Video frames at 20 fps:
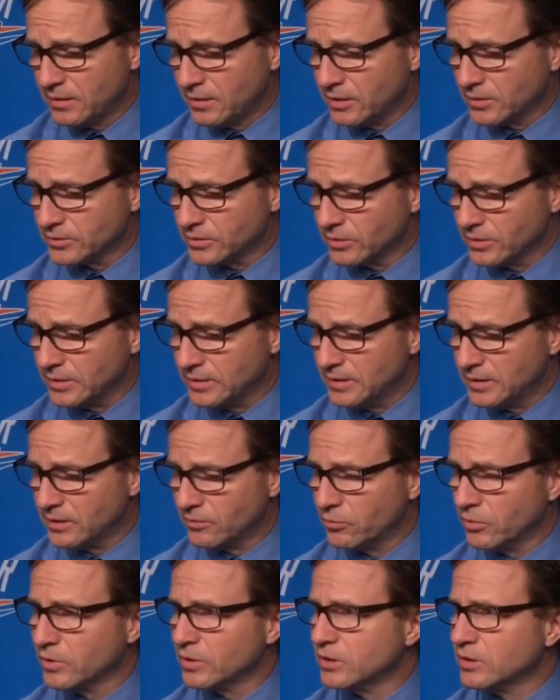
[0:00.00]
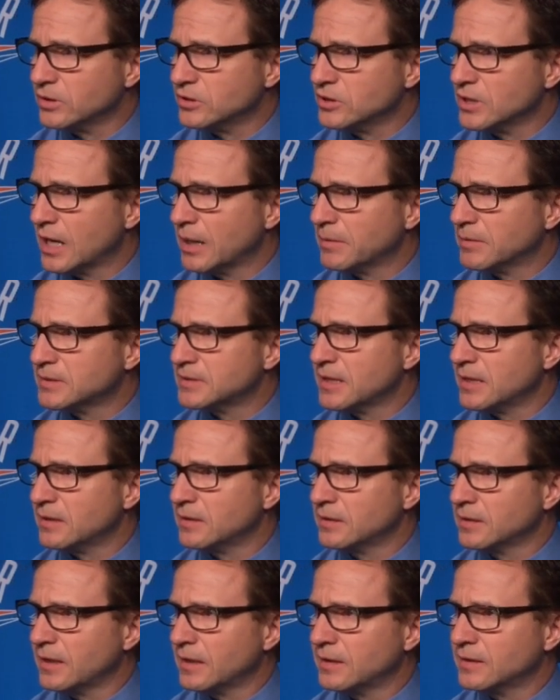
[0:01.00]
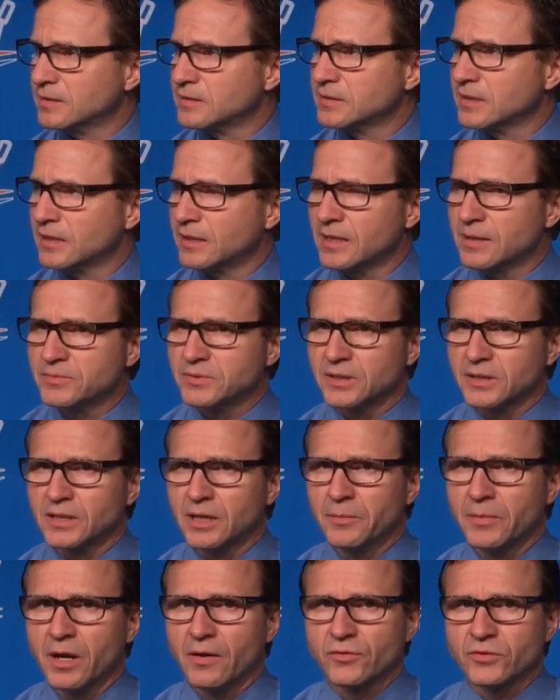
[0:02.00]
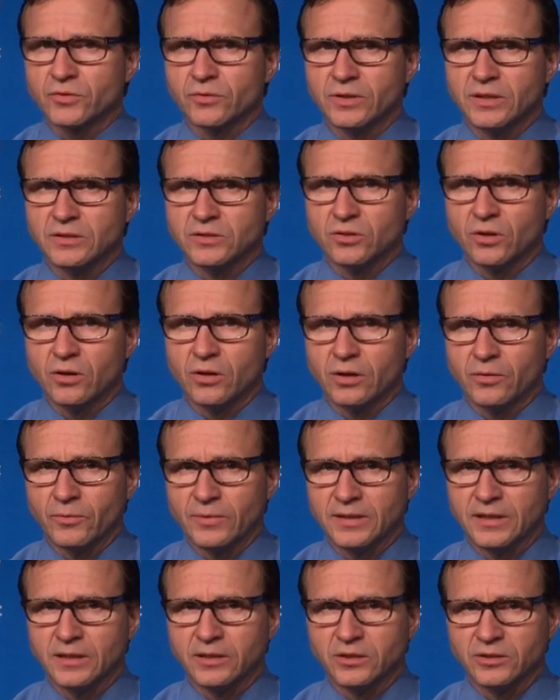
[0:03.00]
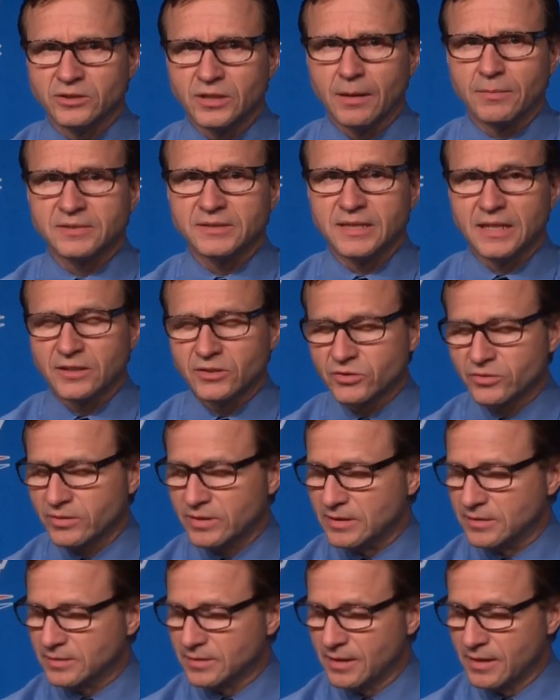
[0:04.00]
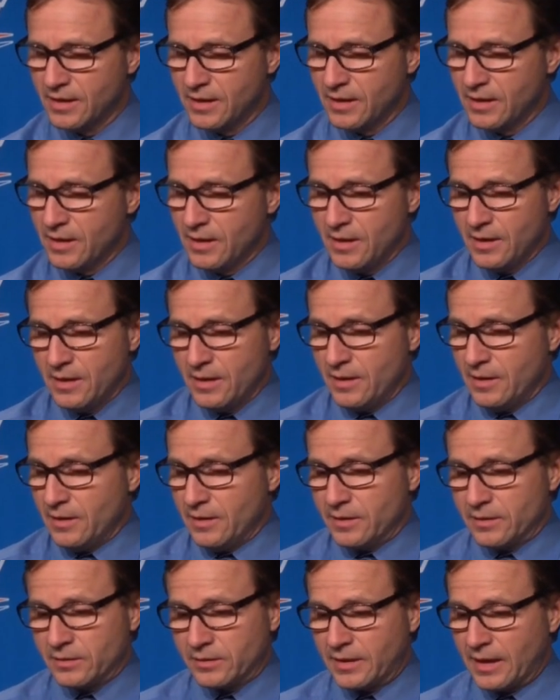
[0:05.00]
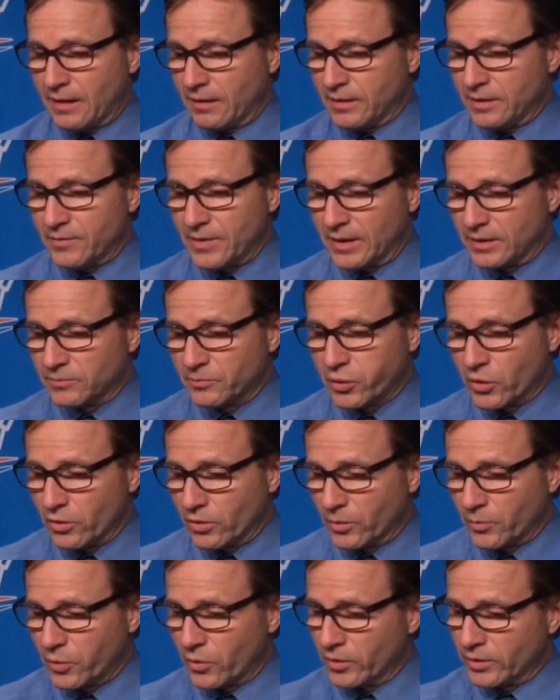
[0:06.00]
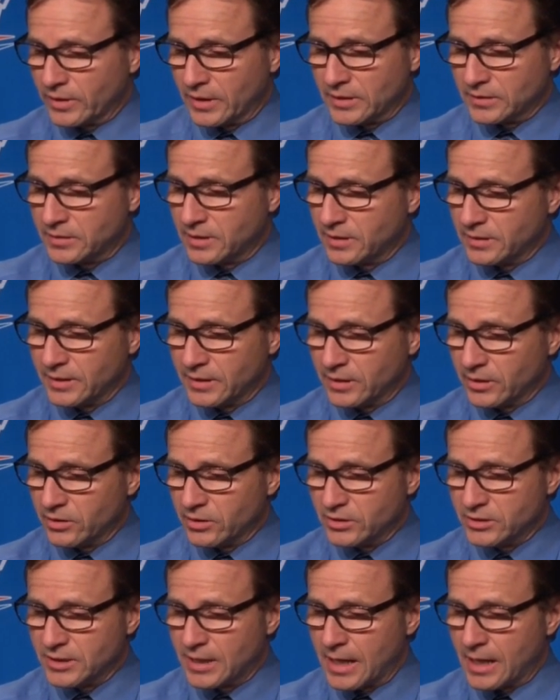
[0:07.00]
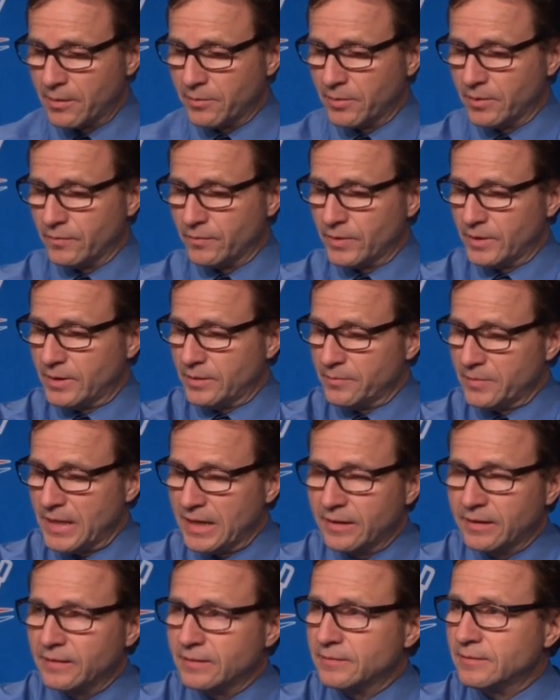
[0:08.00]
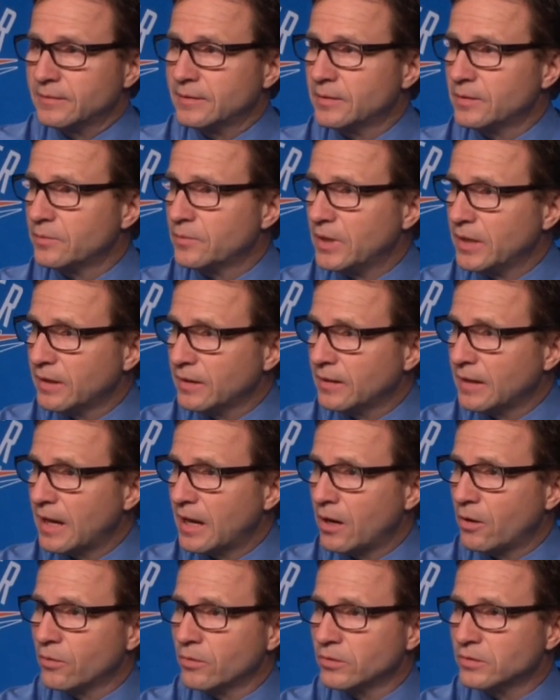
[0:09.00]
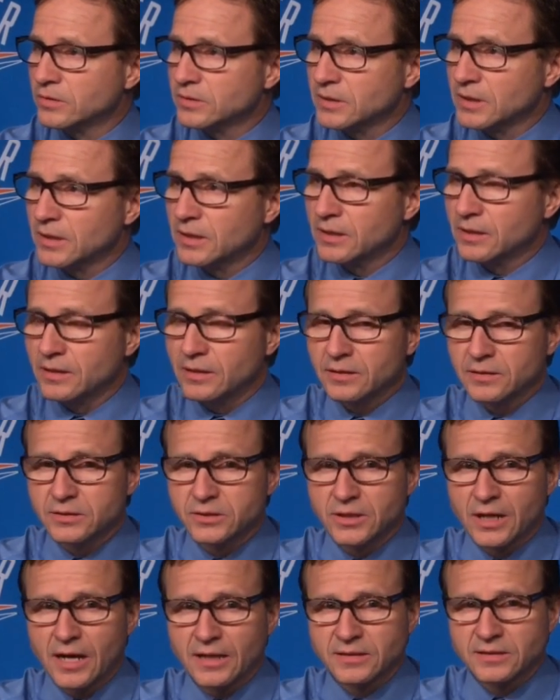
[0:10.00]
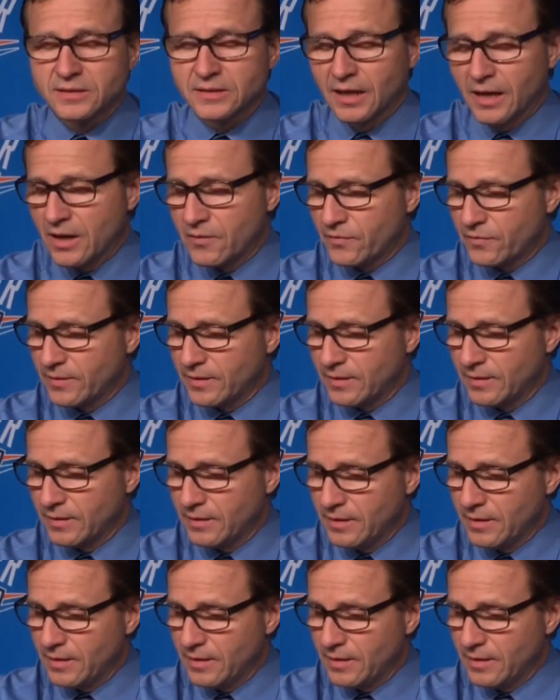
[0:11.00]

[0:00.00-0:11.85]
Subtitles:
Also, he did a really good job of getting the setups and coming off screens hard, and we did a good job of setting screens. Can't leave out Perk. Perk did a good job of making Howard's shots tough